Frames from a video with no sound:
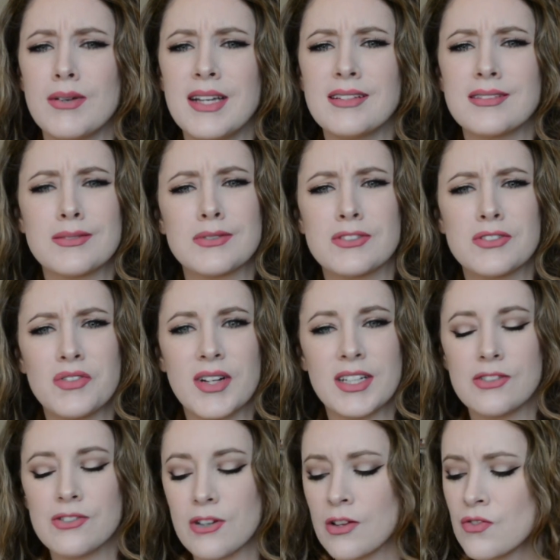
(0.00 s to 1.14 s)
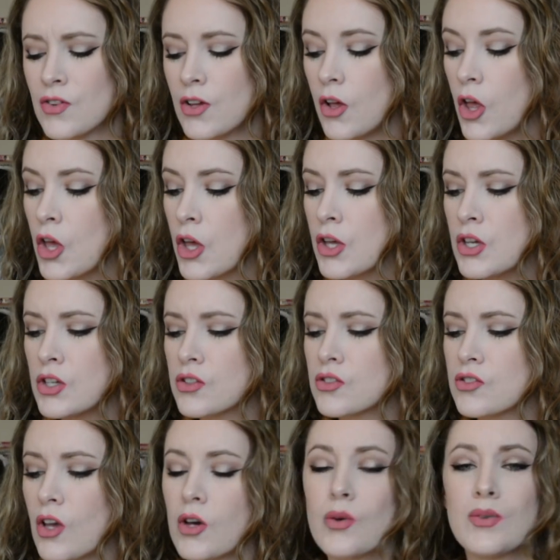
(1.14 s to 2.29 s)
weeks. It was just very stressful.
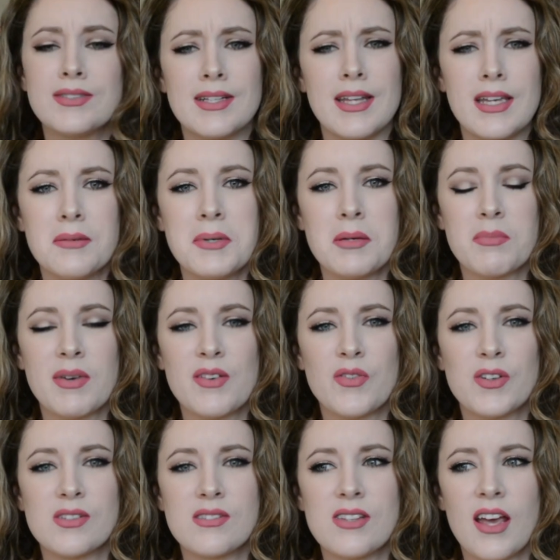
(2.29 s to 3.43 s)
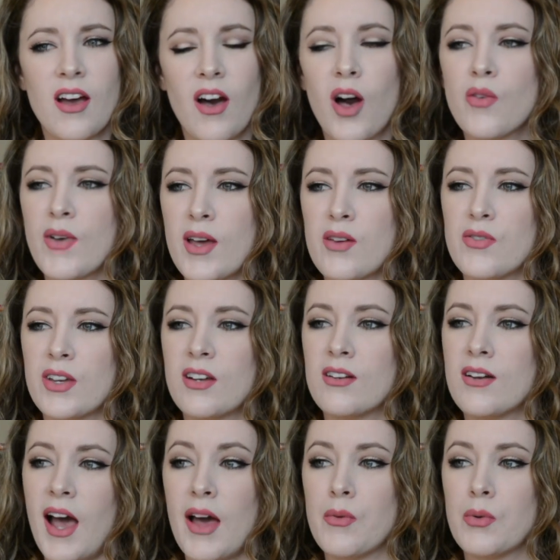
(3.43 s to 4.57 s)
So today being my first day off, I
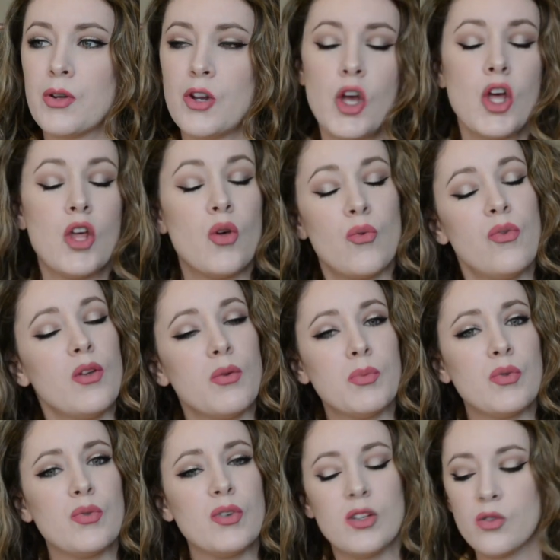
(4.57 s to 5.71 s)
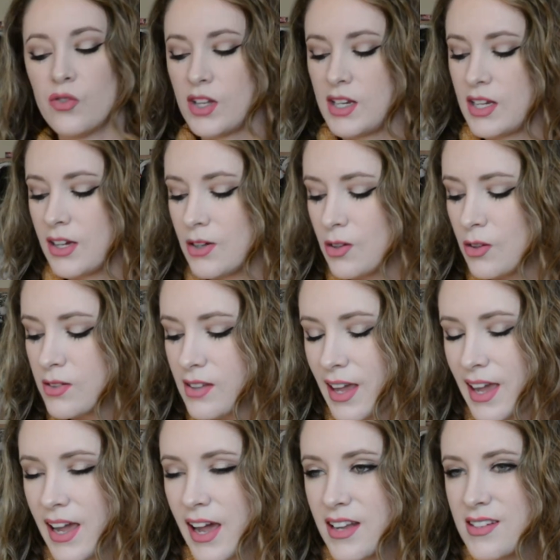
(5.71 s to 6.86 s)
figured I would film a few videos
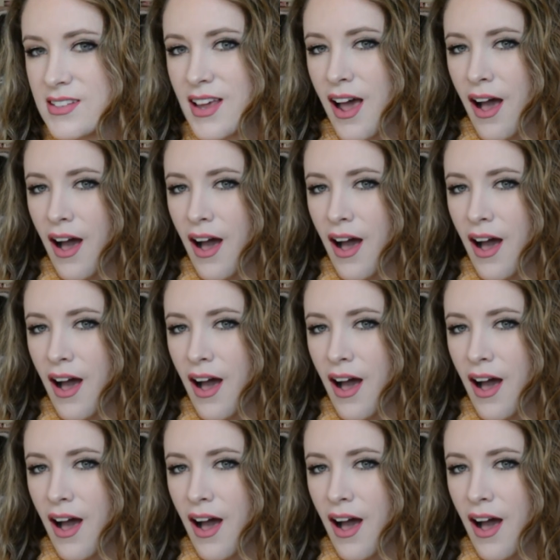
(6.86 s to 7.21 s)
and